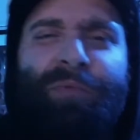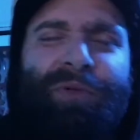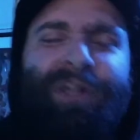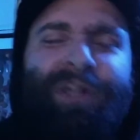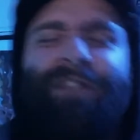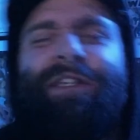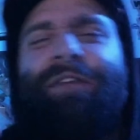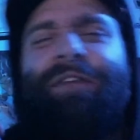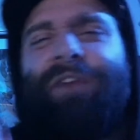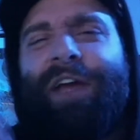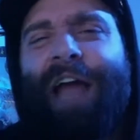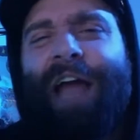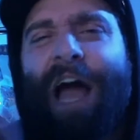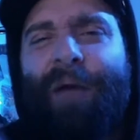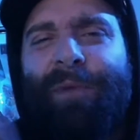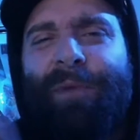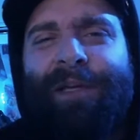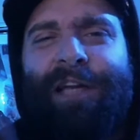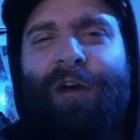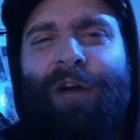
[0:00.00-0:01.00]
please leave a
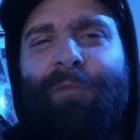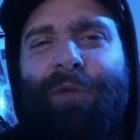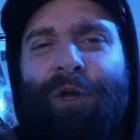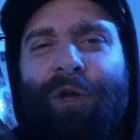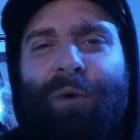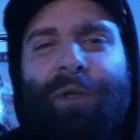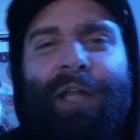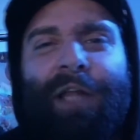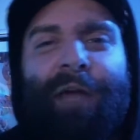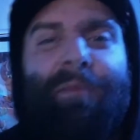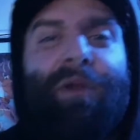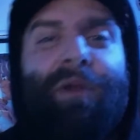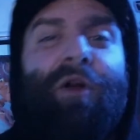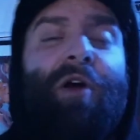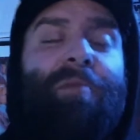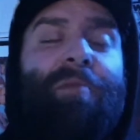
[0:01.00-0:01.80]
comment down below and let me know.